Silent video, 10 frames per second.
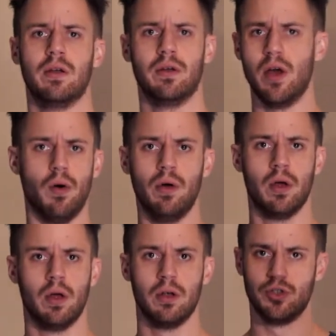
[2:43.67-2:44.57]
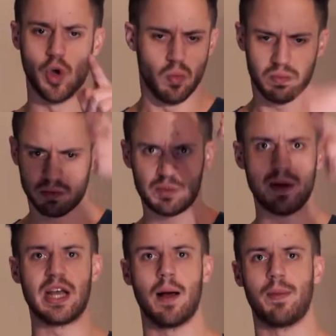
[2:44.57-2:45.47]
No, don't
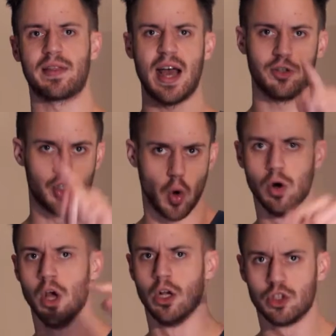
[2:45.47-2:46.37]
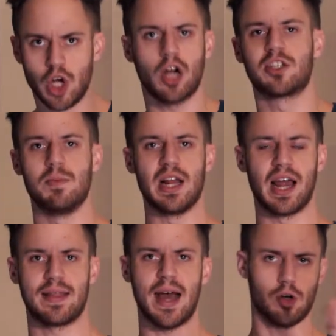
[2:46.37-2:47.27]
speak up like that. Don't talk to me like that.